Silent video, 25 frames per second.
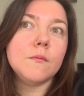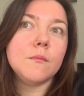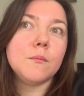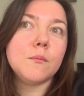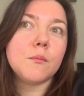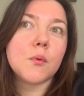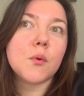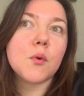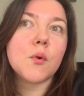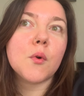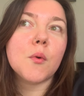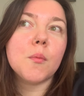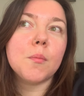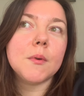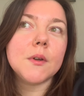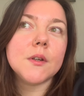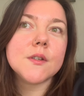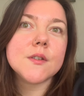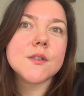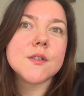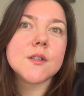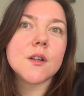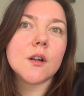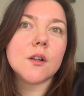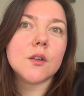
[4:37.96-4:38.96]
probably
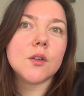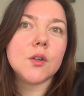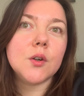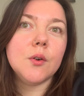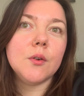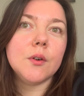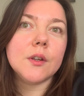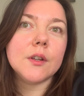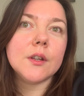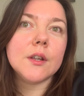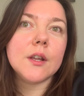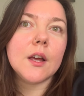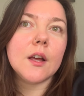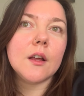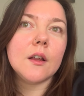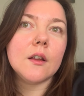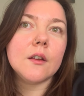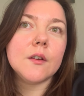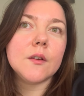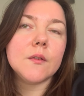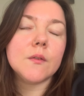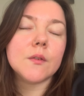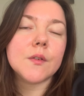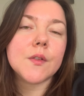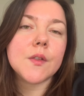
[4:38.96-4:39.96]
started going there,
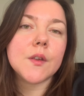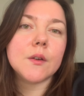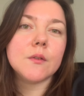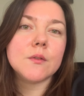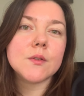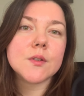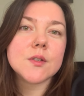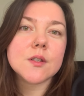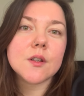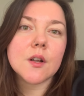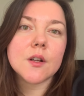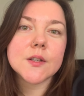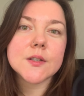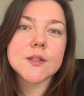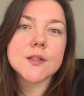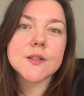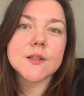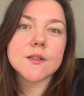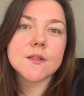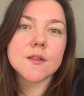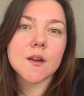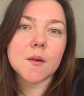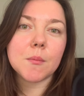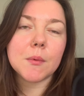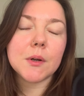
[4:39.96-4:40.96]
I think it was last
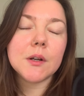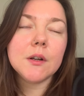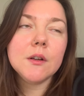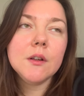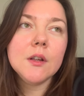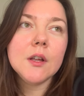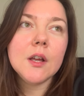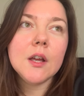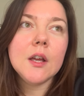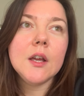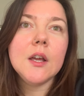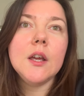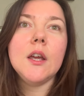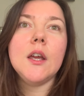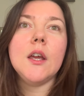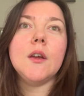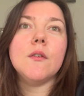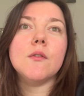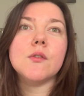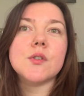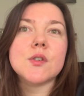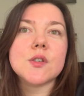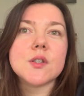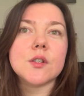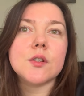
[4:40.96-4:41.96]
summer. It
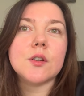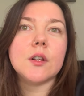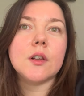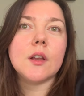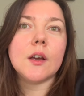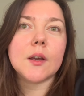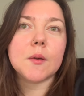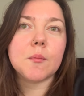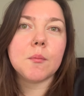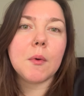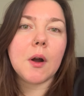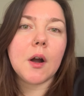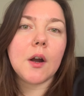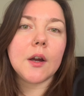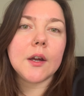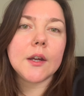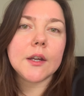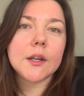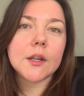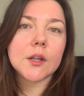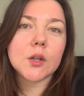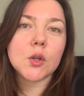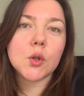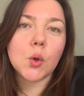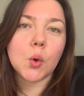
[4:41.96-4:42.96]
was like
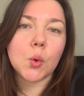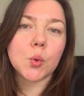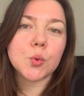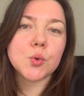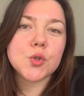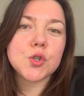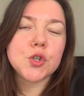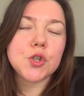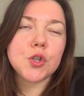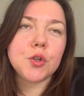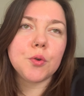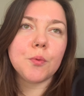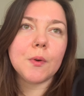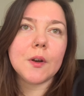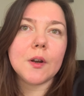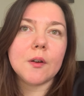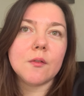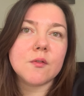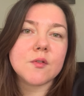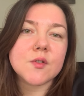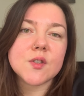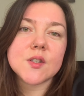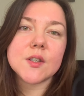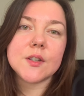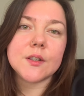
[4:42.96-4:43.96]
my go-to when I
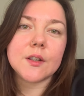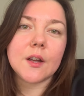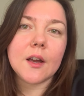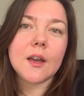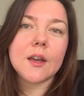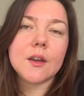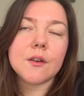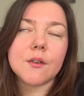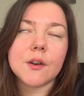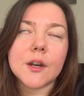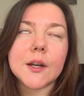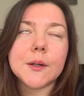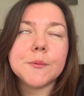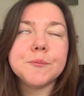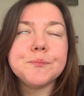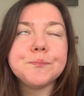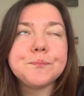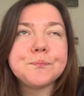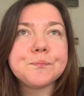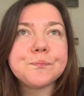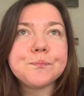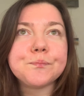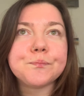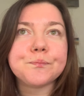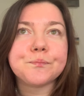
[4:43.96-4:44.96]
was in the area.
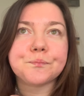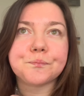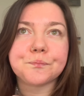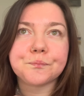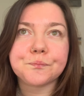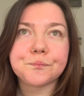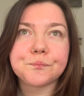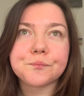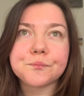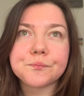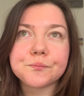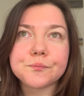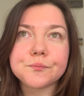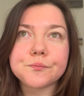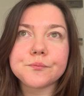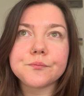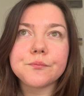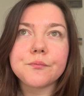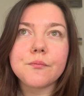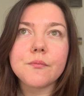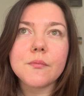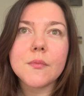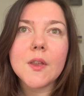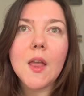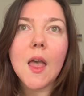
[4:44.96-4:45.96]

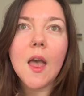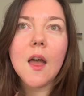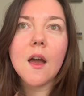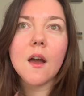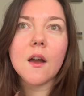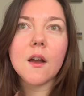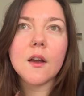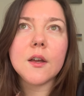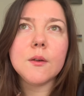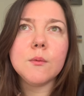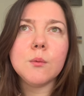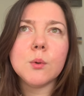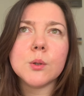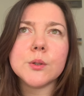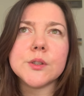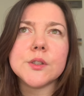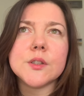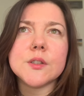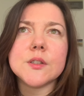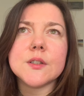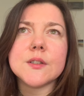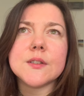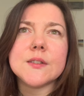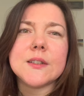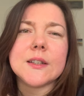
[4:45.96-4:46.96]
It was
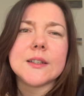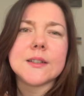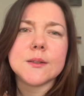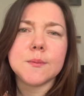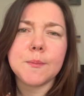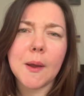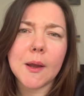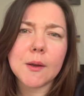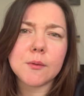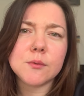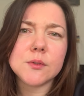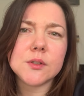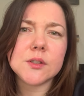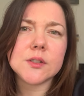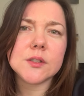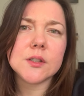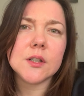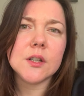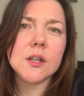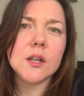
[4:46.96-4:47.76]
£6